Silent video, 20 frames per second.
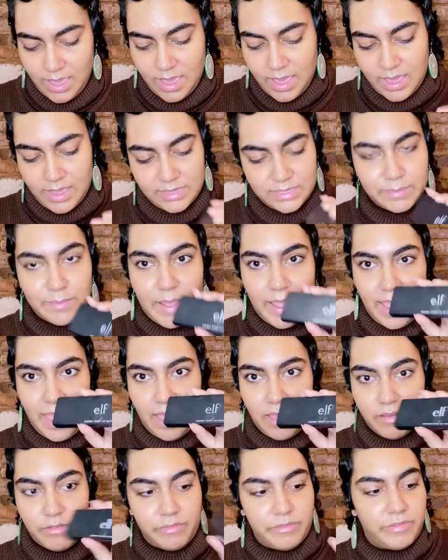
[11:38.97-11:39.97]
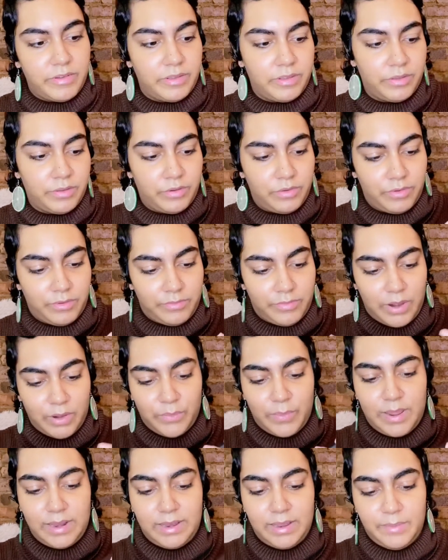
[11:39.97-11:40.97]
it's my e.l.f.
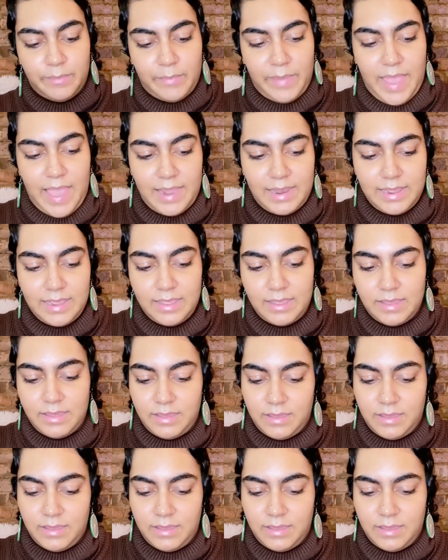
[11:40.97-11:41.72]
Runway Lip Palette.